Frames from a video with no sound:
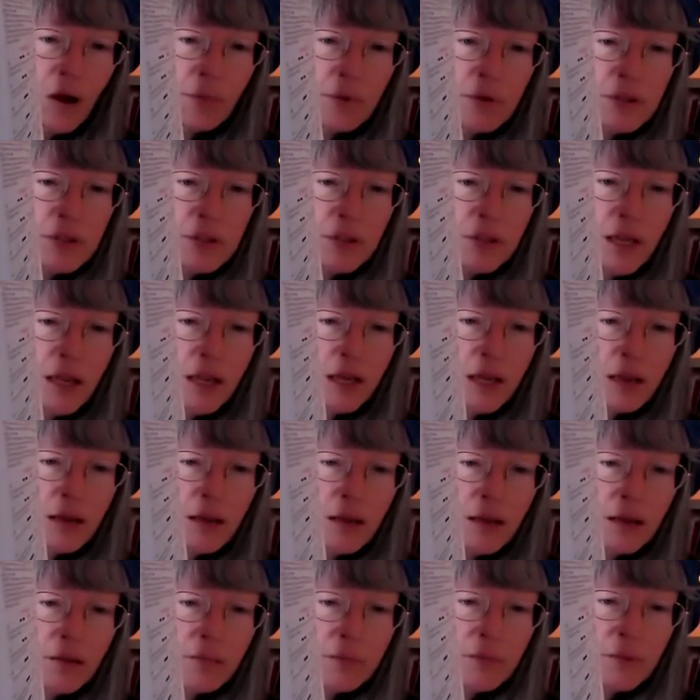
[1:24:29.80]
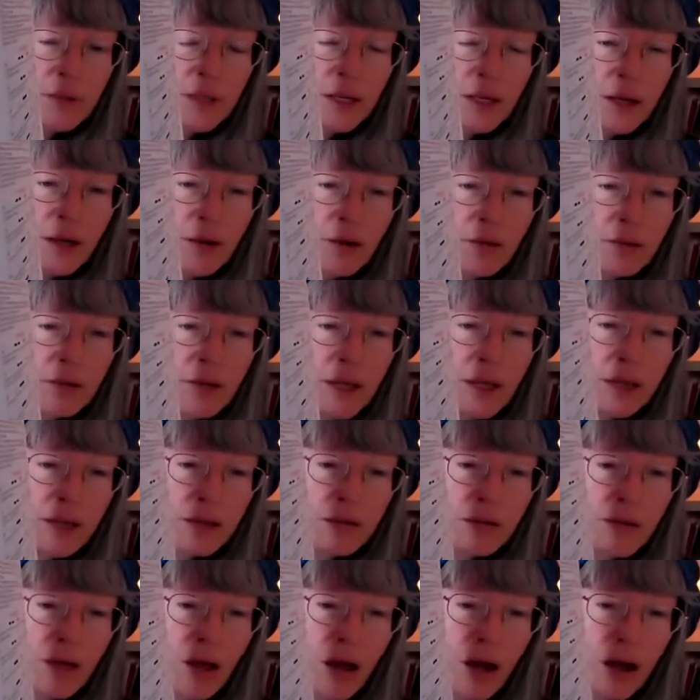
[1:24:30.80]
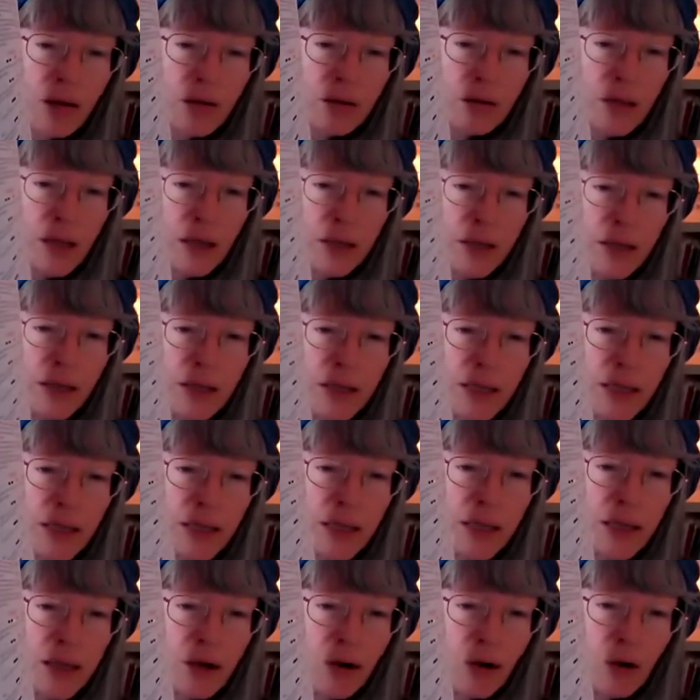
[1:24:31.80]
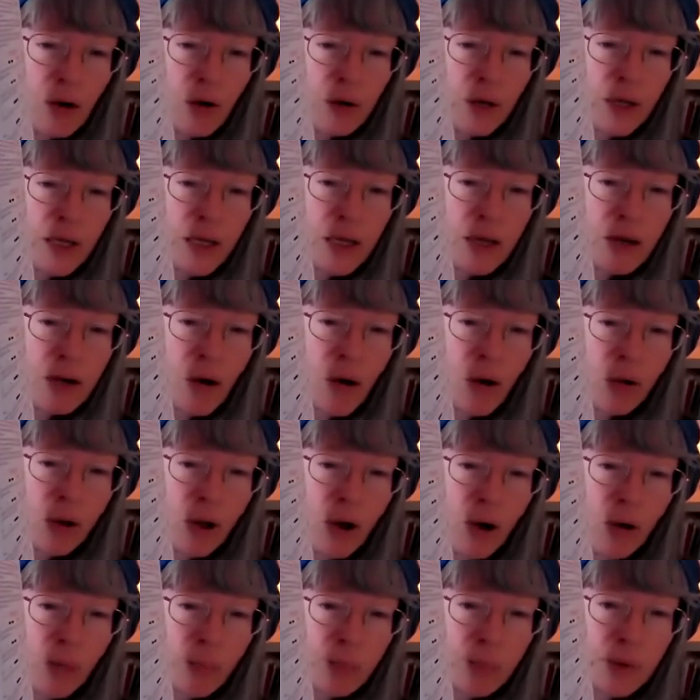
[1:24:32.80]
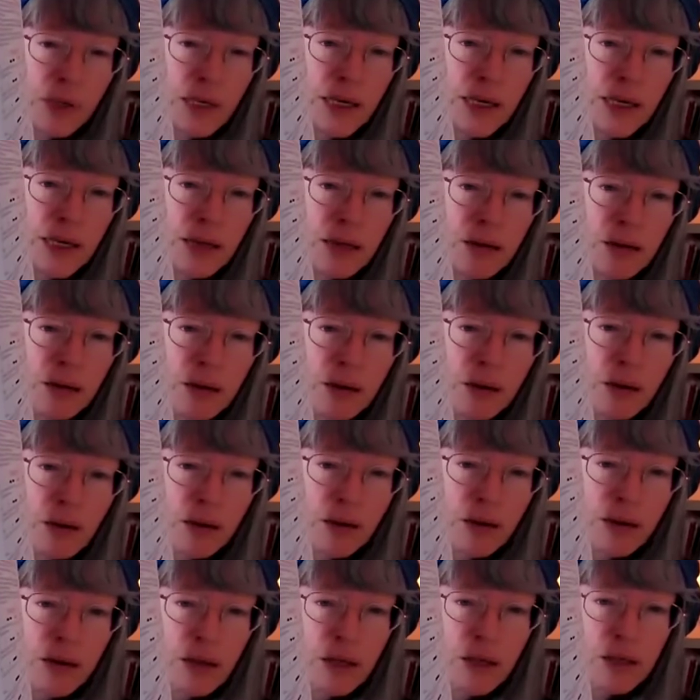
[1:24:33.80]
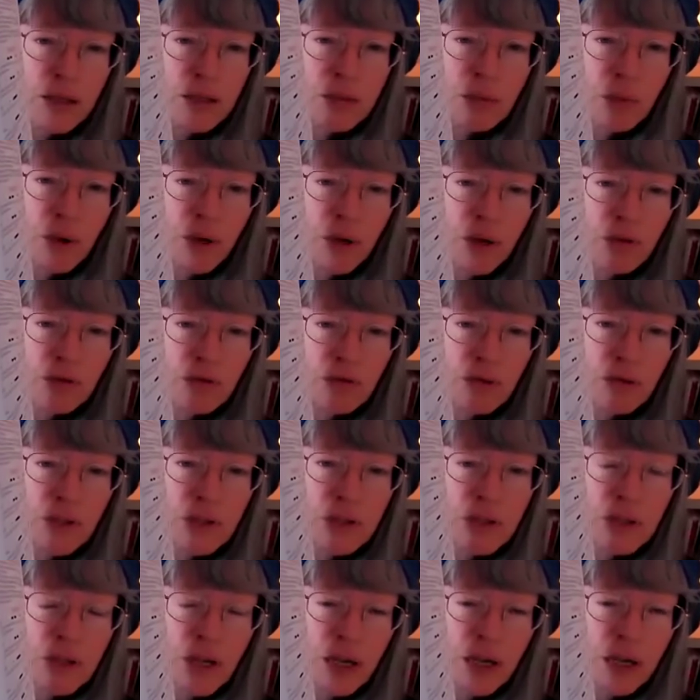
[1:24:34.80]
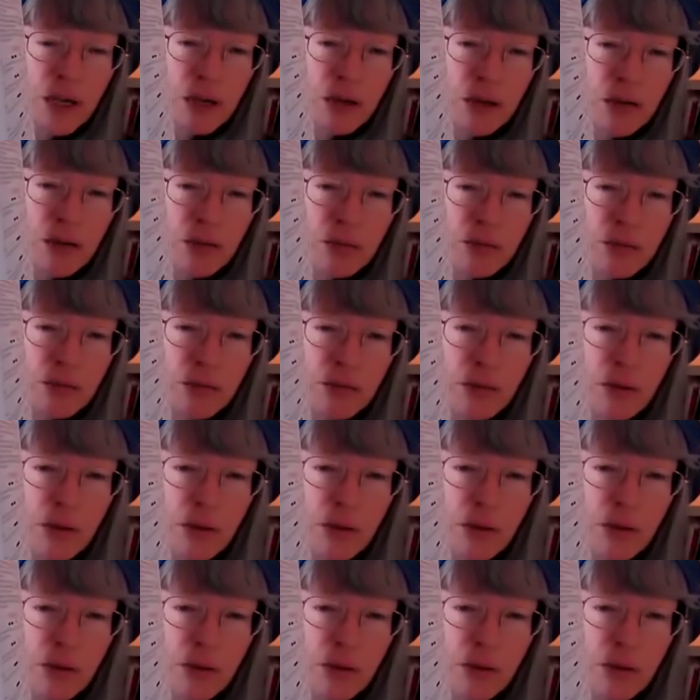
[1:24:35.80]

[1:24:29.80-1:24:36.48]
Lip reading: almost like like a lot, like a keyhole opening is what it feels like.